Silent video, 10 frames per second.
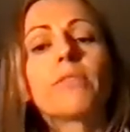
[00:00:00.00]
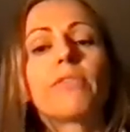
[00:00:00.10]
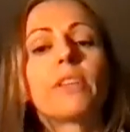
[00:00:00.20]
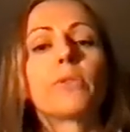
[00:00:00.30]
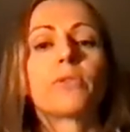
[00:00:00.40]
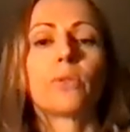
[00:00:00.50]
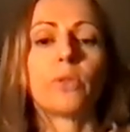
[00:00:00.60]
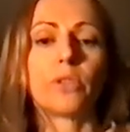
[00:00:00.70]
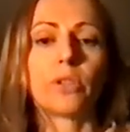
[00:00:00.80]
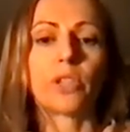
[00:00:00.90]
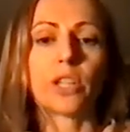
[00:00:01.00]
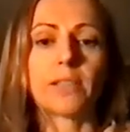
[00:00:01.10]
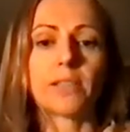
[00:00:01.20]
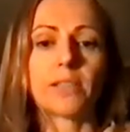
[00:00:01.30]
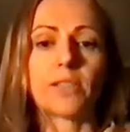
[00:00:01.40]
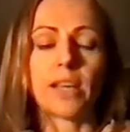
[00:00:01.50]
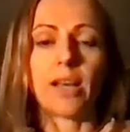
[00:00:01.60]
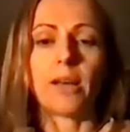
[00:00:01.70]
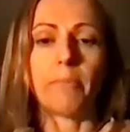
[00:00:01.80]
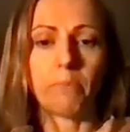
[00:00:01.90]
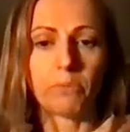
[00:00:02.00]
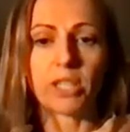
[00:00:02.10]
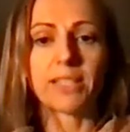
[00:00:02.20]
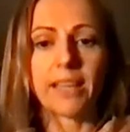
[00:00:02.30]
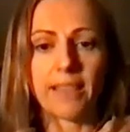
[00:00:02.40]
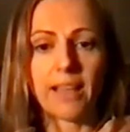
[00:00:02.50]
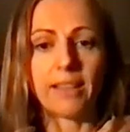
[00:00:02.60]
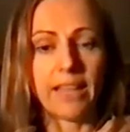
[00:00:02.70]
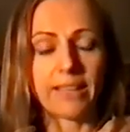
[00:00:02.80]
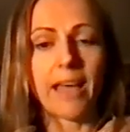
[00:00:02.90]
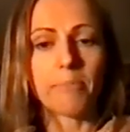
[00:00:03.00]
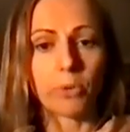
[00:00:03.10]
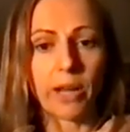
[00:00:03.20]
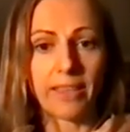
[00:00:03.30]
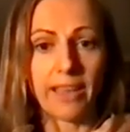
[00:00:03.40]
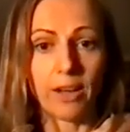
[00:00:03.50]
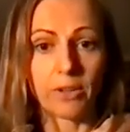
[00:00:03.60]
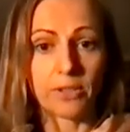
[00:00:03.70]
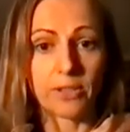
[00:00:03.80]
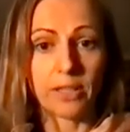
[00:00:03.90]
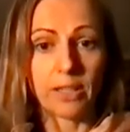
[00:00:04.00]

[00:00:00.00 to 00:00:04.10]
it feels good to just take that, let that breath out.